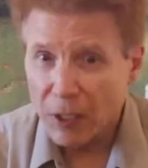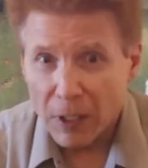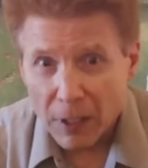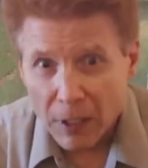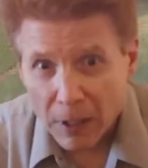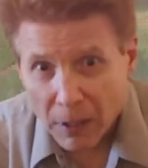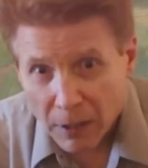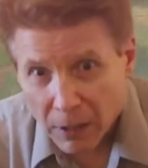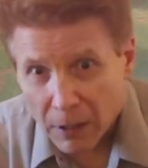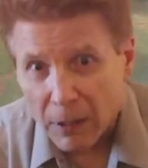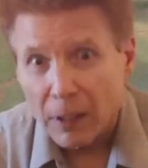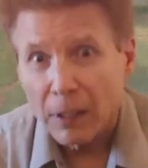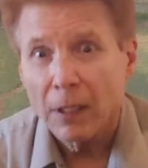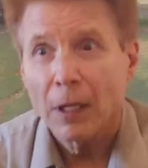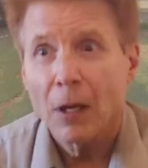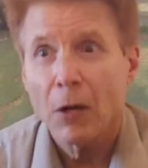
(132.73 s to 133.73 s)

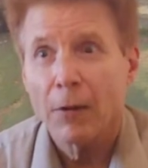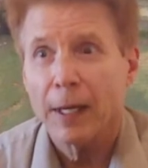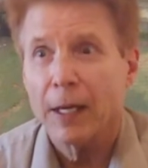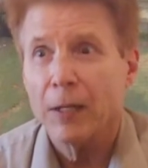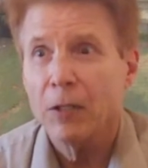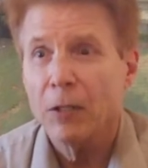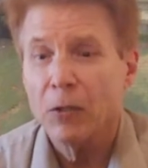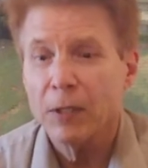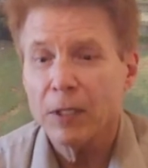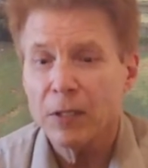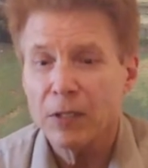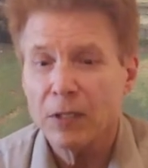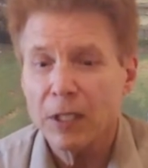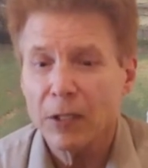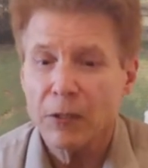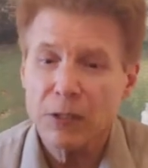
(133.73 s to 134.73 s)
Oh, that note is
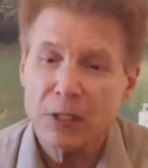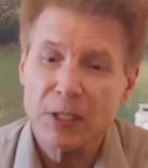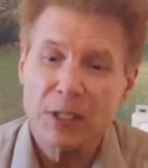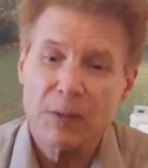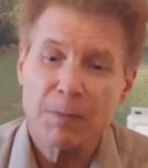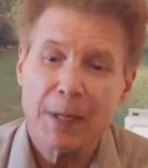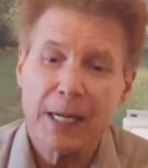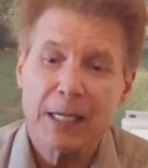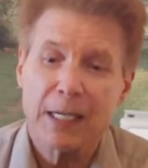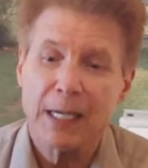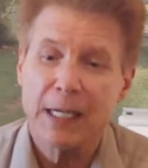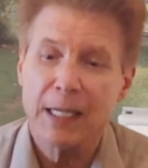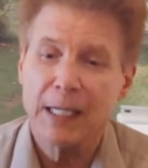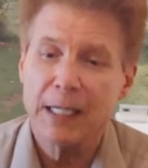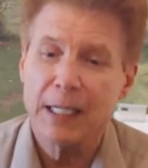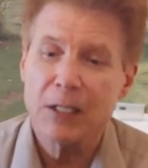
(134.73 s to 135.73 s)
still
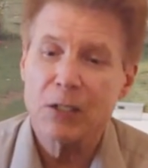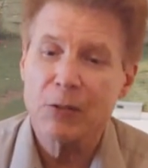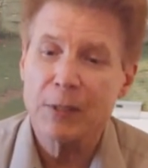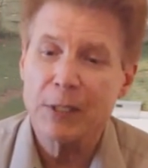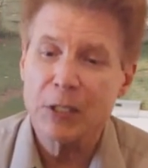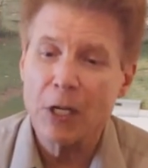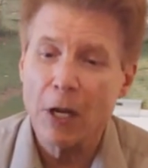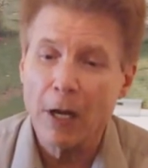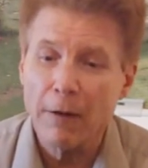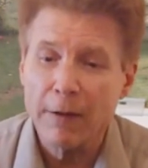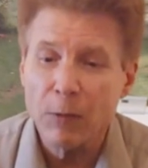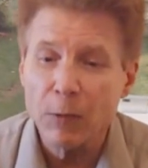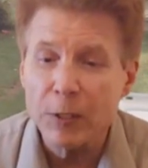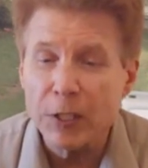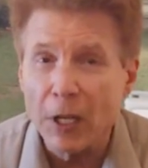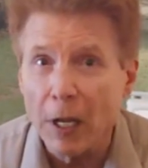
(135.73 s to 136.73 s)
suspended. It needs to resolve. It
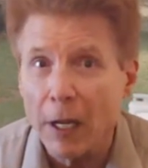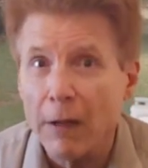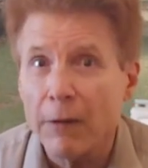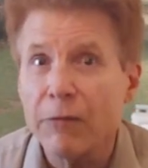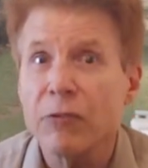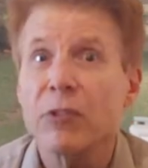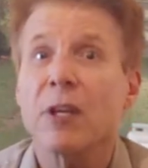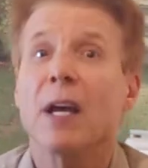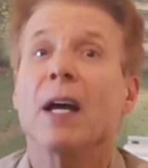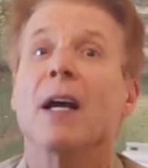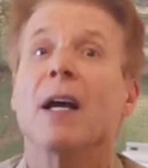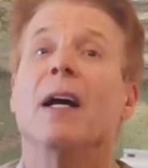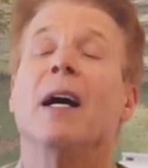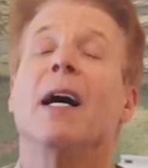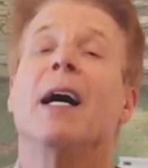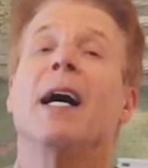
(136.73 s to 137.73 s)
resolves
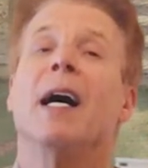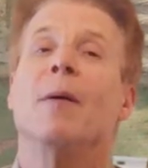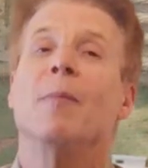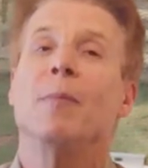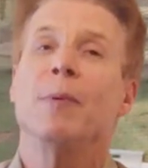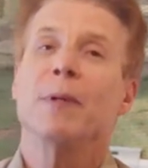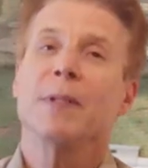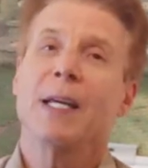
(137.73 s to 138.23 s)
up.